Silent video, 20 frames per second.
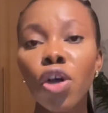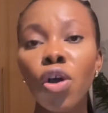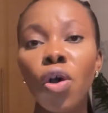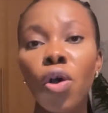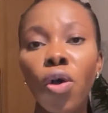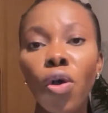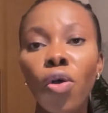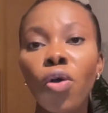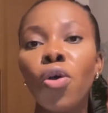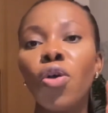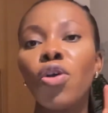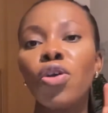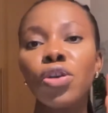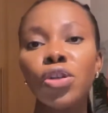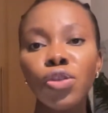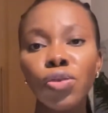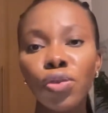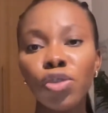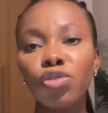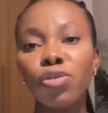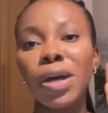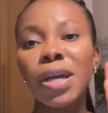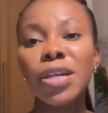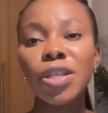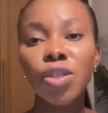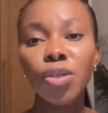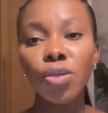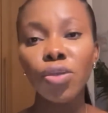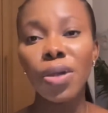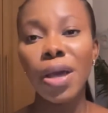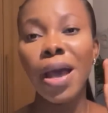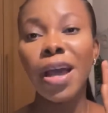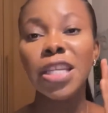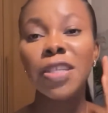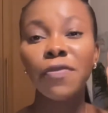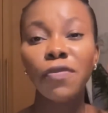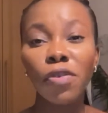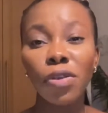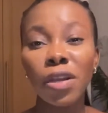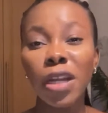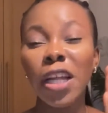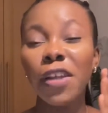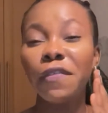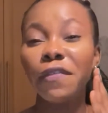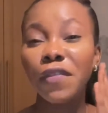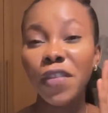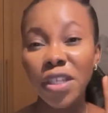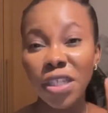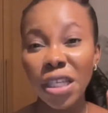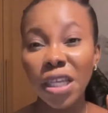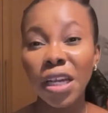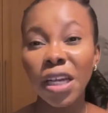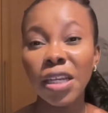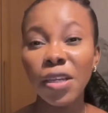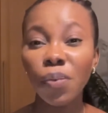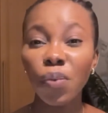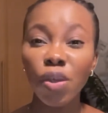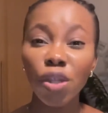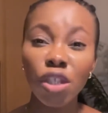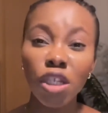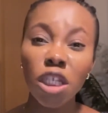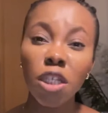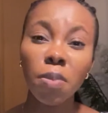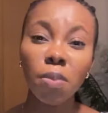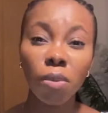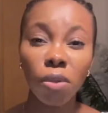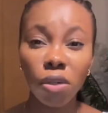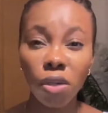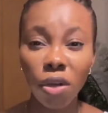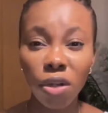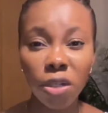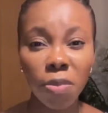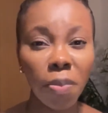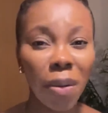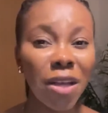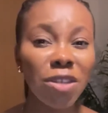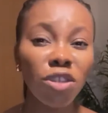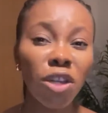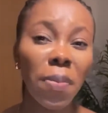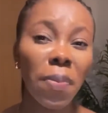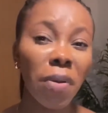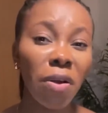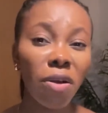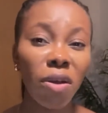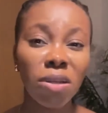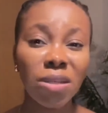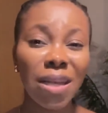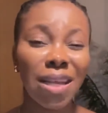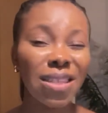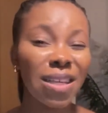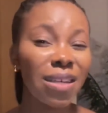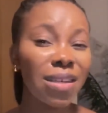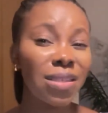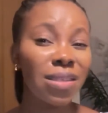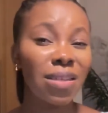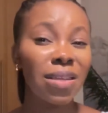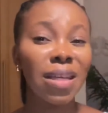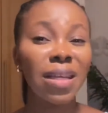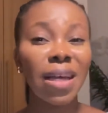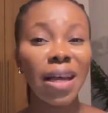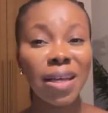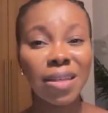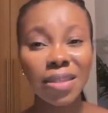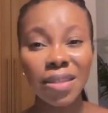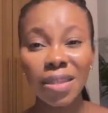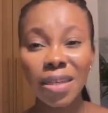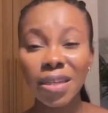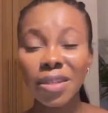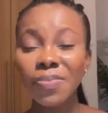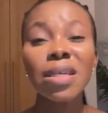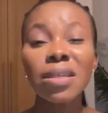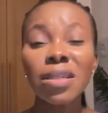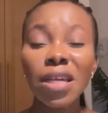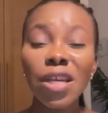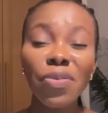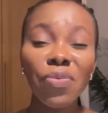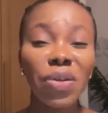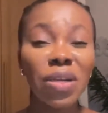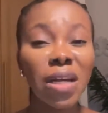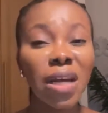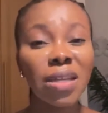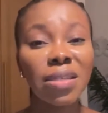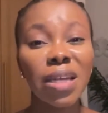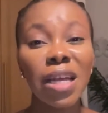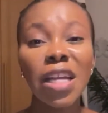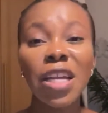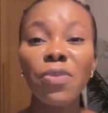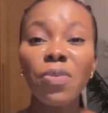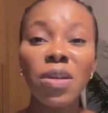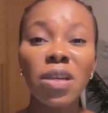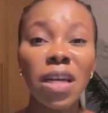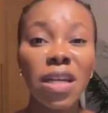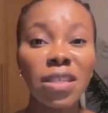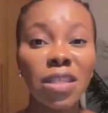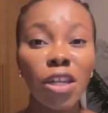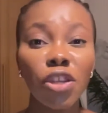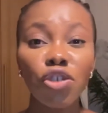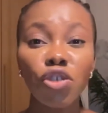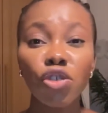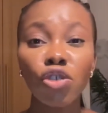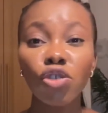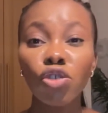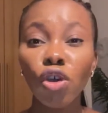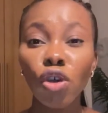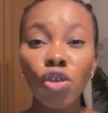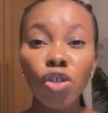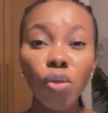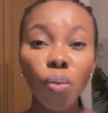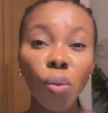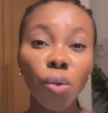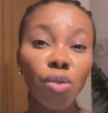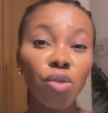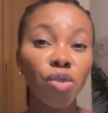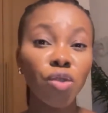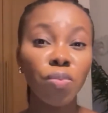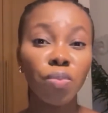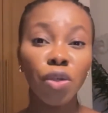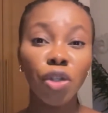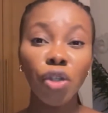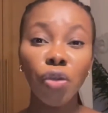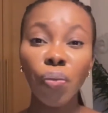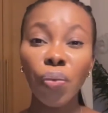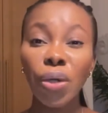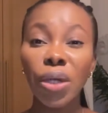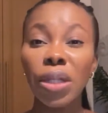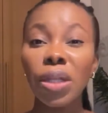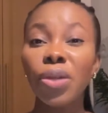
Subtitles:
or trying to exfoliate physically with these products. Benzoyl peroxide, salicylic acid, these ingredients are ingredients that you don't want to be doing